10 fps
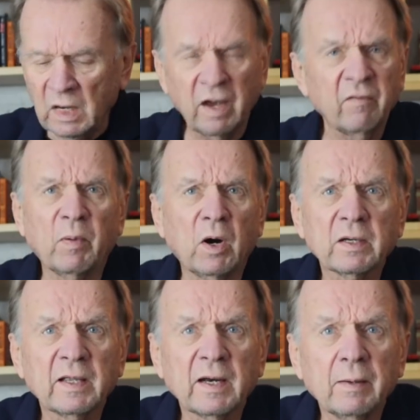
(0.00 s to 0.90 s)
i
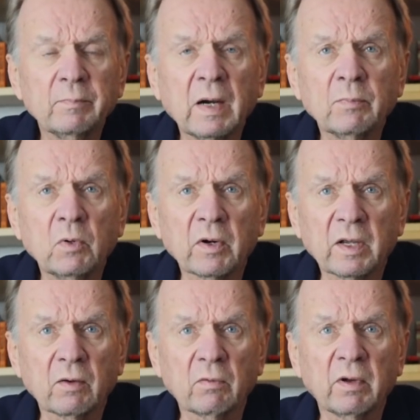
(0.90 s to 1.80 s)
bought that I'm, I'm going
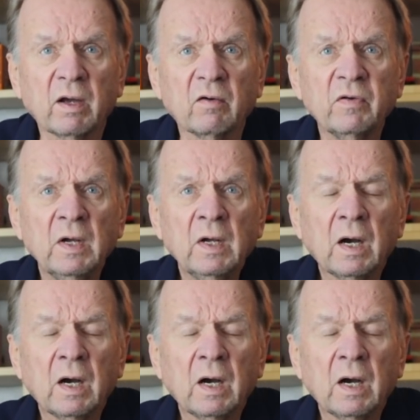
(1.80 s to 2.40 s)
to get rid of.